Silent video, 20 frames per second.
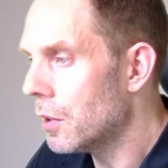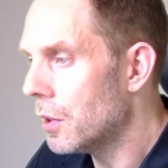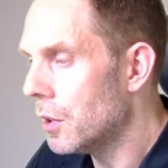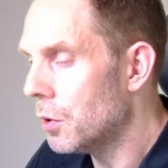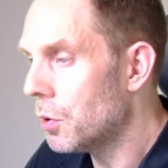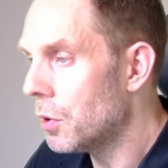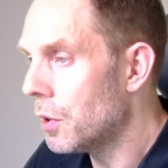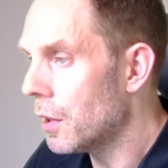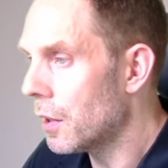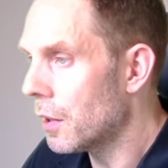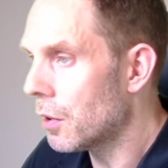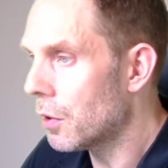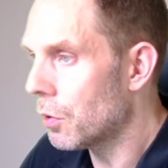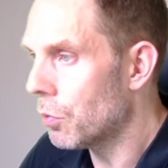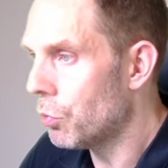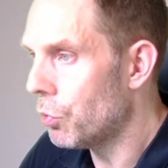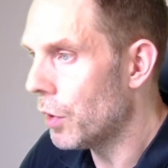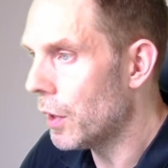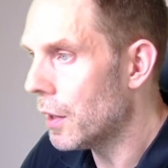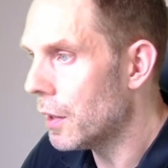You can
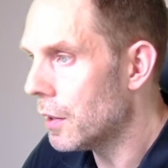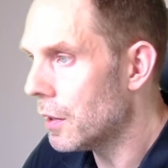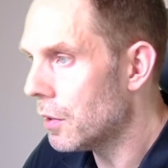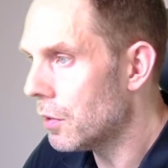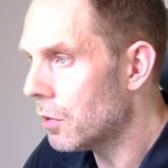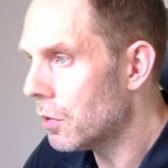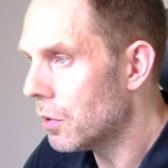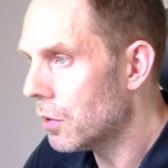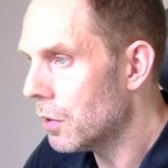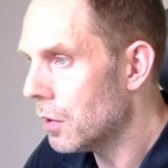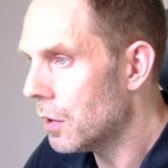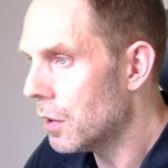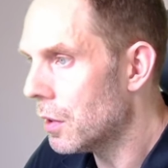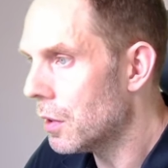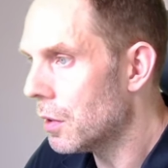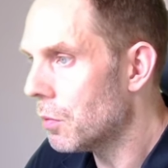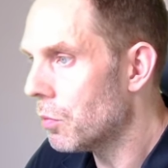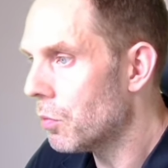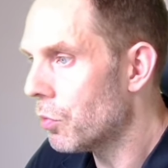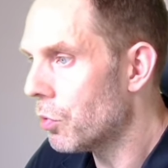configure it
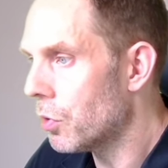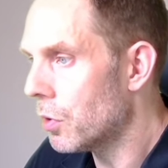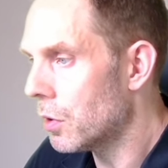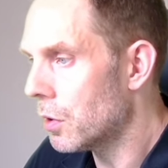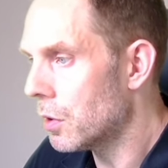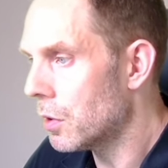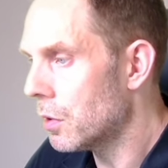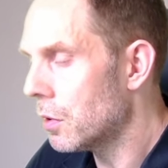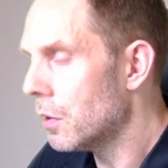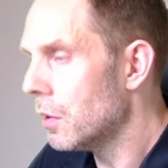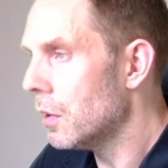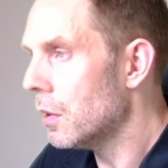for